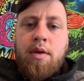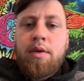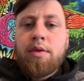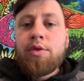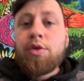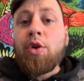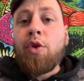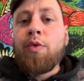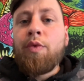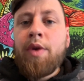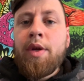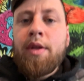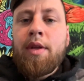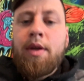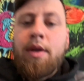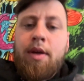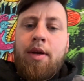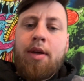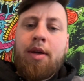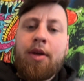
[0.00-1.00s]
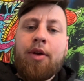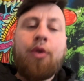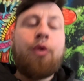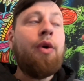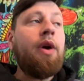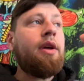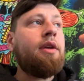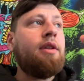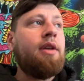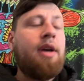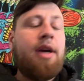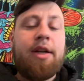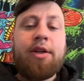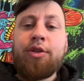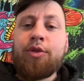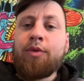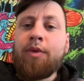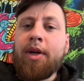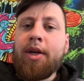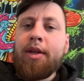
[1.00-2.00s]
So really quickly, I
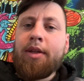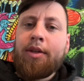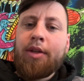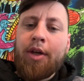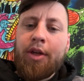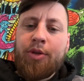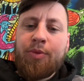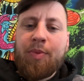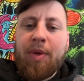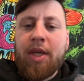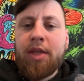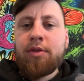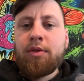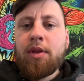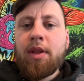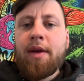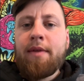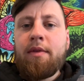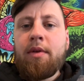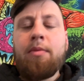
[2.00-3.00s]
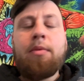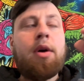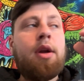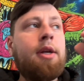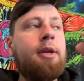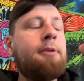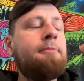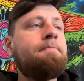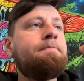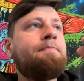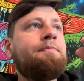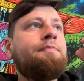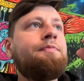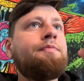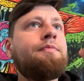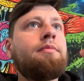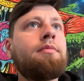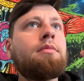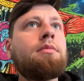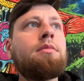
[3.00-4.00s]
just wanted to touch base with everybody.
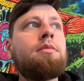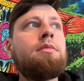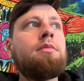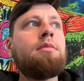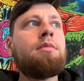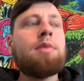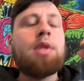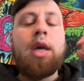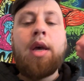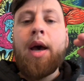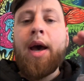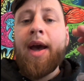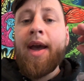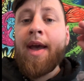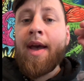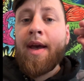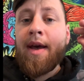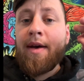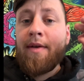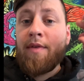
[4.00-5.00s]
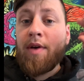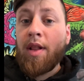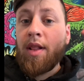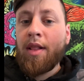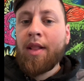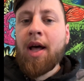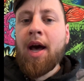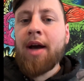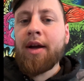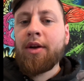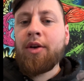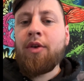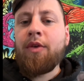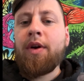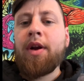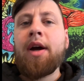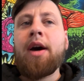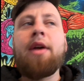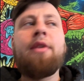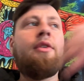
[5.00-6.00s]
I have a lot
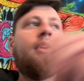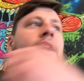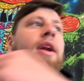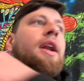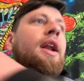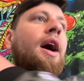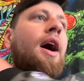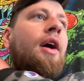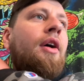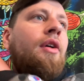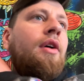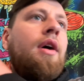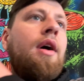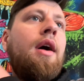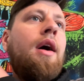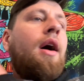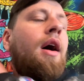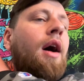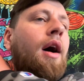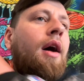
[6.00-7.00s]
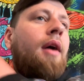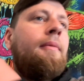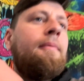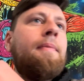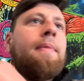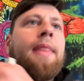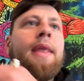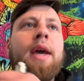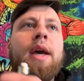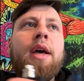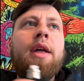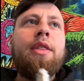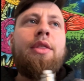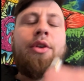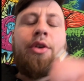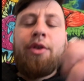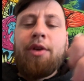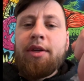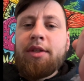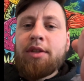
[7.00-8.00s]
going on right now.
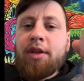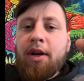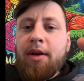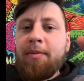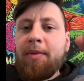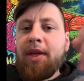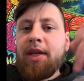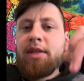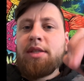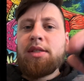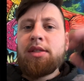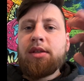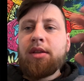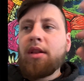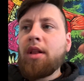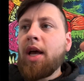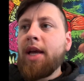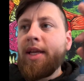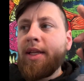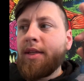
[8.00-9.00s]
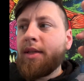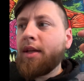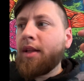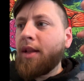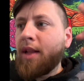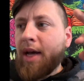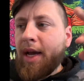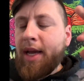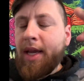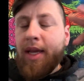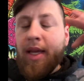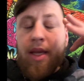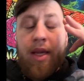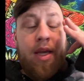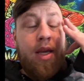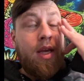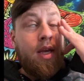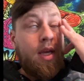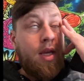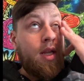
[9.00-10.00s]
There is going to be a slight delay
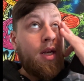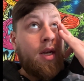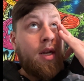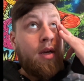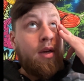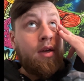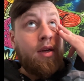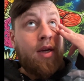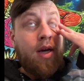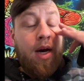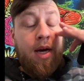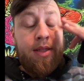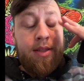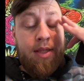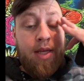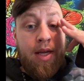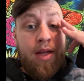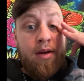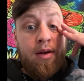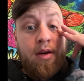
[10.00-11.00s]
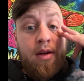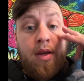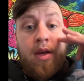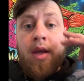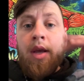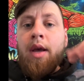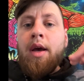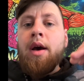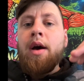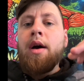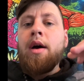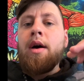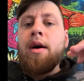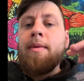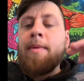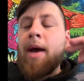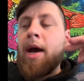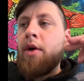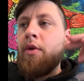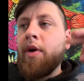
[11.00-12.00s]
in content.
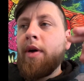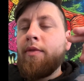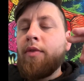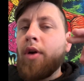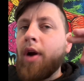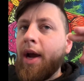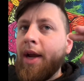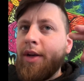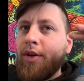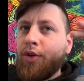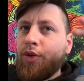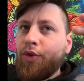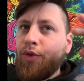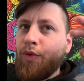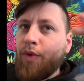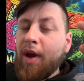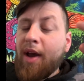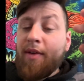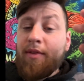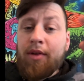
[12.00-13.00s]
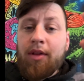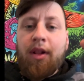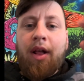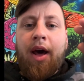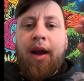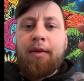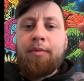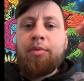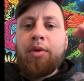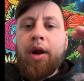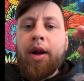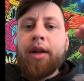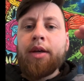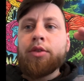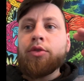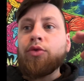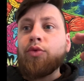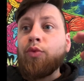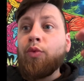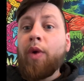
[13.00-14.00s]
However, I do have a lot of
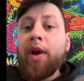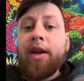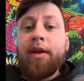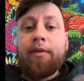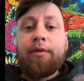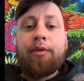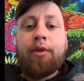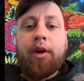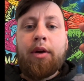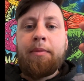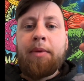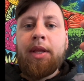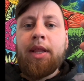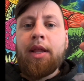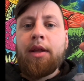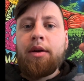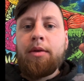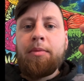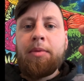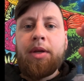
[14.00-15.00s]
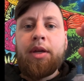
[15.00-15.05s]
products right in front of me that are